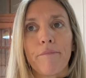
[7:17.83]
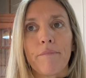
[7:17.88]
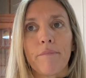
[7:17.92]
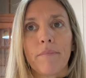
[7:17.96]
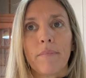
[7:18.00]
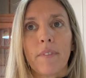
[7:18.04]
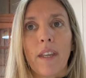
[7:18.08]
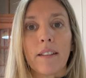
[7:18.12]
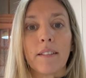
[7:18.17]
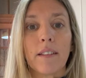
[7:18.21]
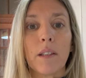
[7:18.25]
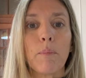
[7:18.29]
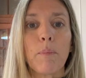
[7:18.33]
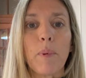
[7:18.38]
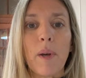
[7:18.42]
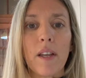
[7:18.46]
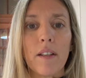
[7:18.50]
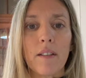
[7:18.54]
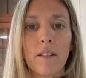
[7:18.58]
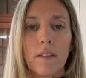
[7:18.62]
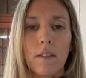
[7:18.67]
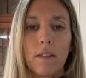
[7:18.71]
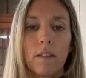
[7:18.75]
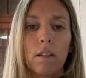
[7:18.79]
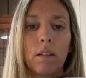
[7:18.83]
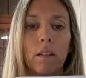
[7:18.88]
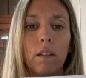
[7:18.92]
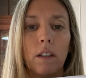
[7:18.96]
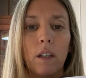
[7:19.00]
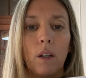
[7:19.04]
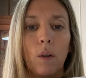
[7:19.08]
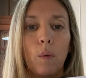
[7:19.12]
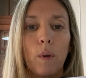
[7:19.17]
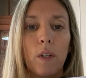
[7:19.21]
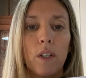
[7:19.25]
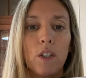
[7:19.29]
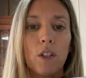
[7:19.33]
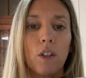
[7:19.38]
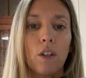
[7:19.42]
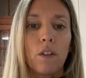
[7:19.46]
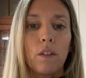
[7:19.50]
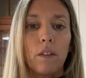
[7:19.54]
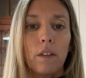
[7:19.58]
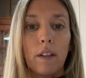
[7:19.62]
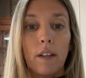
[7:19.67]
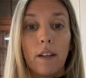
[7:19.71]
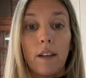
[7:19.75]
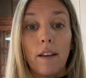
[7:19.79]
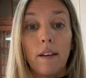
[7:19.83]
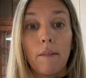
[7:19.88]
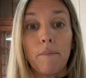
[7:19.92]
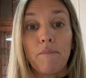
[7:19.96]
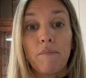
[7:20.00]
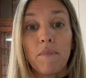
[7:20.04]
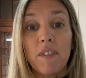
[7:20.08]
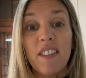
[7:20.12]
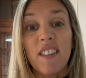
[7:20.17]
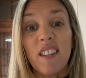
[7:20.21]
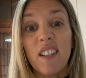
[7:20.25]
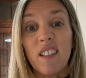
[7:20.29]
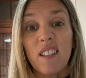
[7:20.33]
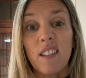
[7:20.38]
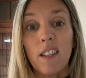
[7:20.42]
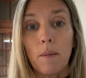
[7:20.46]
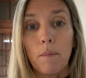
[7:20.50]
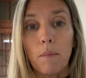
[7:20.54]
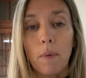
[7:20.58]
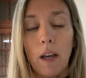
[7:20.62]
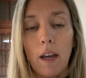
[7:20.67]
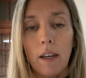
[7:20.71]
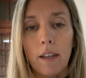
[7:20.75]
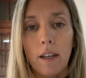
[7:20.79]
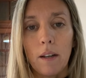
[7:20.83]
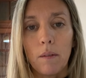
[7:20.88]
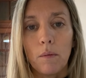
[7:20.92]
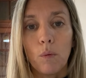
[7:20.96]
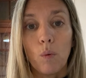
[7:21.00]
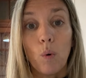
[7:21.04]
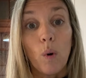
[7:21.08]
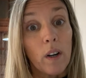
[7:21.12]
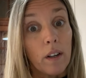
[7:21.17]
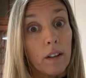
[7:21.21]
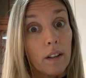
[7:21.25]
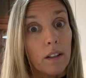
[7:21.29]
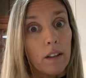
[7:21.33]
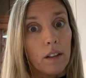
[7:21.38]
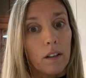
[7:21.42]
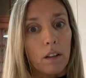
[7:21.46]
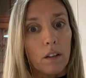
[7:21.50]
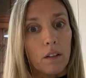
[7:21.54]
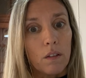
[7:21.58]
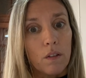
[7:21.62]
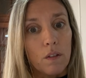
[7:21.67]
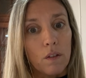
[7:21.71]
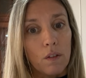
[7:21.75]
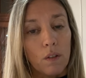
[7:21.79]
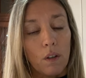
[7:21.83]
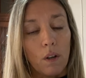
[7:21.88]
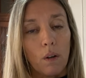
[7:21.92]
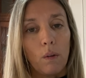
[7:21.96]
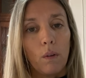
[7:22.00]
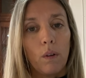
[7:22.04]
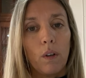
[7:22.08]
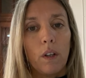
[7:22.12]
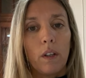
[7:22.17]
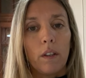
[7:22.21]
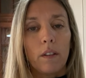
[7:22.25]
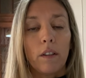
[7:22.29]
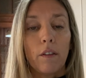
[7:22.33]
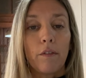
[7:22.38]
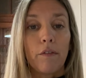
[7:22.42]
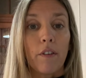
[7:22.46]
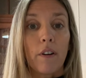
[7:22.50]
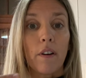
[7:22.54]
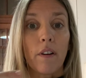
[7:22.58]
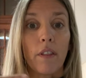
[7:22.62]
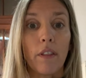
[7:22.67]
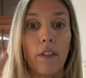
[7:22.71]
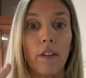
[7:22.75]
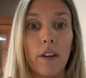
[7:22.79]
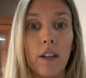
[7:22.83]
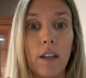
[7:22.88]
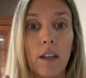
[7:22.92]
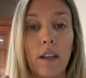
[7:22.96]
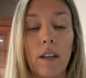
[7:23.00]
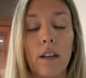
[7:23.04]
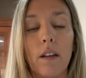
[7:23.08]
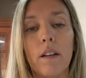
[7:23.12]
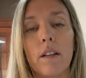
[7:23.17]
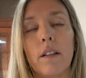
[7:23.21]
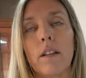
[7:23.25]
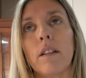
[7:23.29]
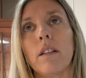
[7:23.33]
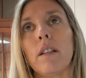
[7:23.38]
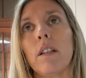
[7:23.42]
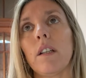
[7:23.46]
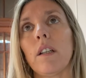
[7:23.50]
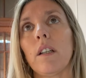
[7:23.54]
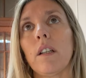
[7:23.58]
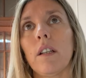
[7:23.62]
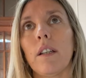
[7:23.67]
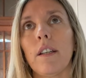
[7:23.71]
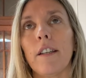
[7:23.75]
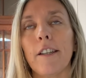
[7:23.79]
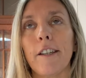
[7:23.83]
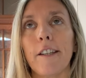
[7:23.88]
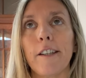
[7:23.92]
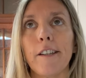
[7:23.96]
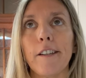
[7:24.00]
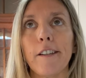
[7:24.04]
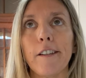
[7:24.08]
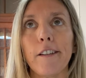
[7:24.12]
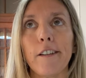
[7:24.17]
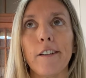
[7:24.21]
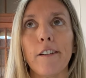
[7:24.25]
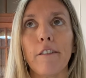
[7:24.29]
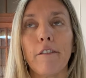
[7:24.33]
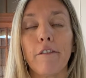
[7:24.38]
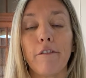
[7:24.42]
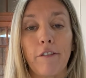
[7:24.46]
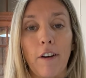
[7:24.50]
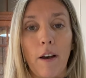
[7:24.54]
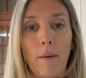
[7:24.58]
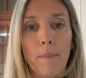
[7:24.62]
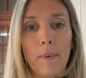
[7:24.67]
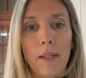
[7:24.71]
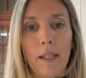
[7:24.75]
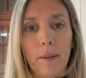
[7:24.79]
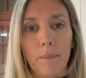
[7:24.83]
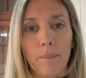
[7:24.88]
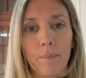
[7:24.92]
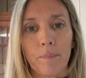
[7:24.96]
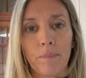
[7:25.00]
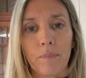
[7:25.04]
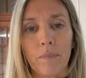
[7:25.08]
That depends in which system I am working. So the first three are family.